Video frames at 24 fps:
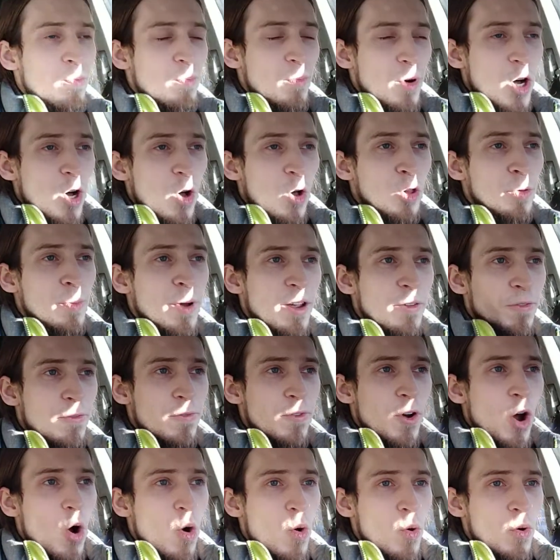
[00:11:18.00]
hold my
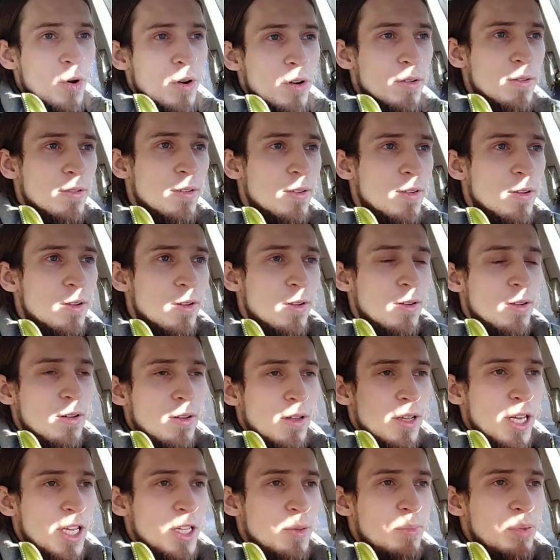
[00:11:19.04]
phone
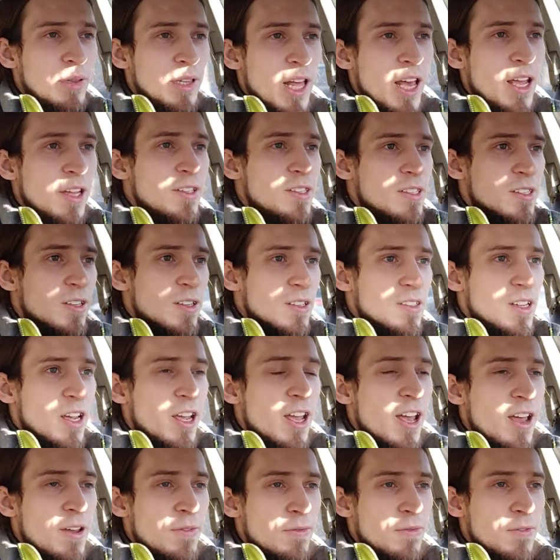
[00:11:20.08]
in place because I
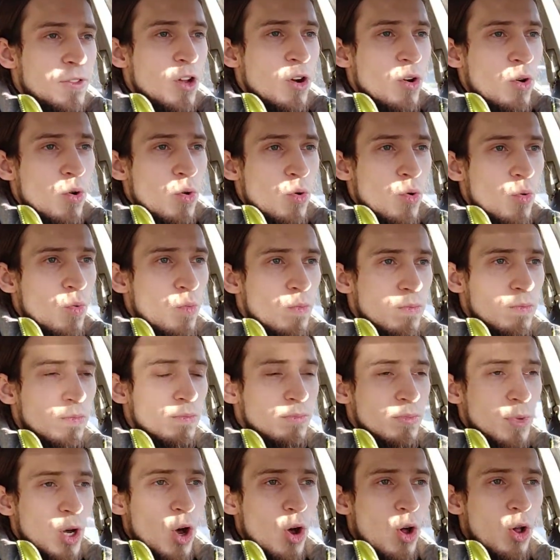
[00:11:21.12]
have no
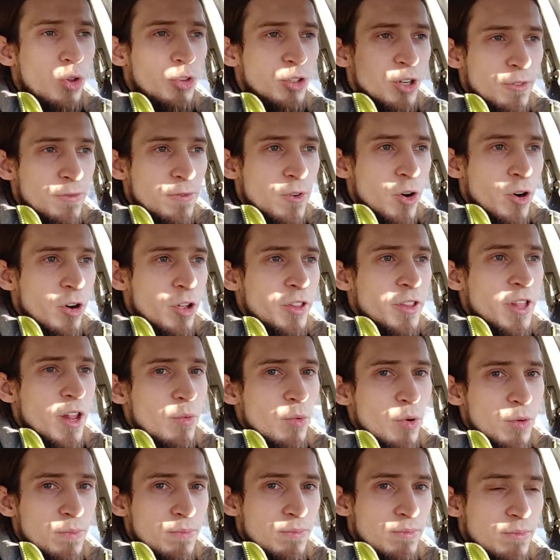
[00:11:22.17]
holder for it that
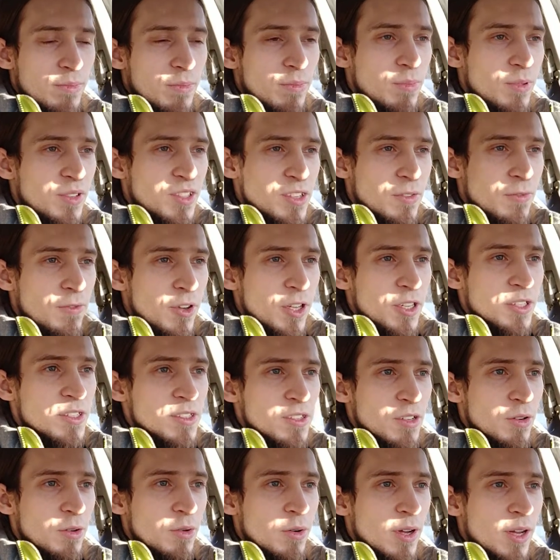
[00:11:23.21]
would suffice.
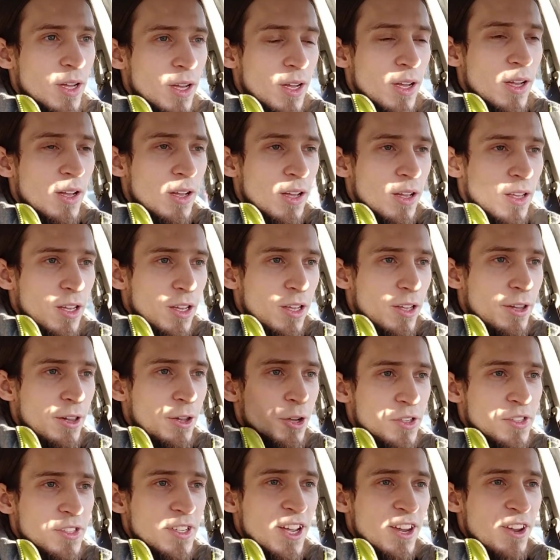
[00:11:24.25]
So it
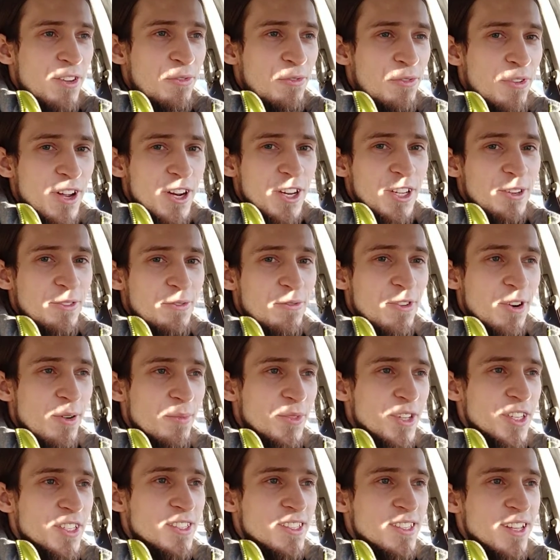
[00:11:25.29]
looks kind of funny from
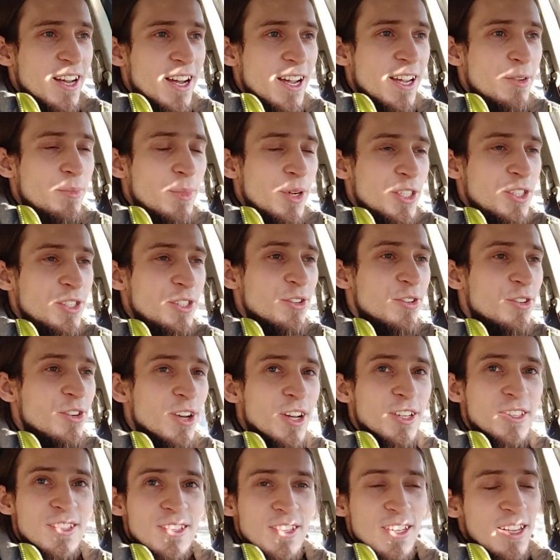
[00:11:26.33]
this side, but you're
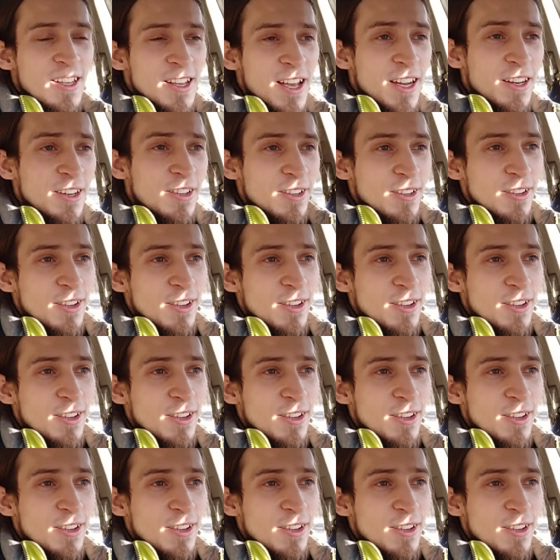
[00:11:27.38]
not seeing it.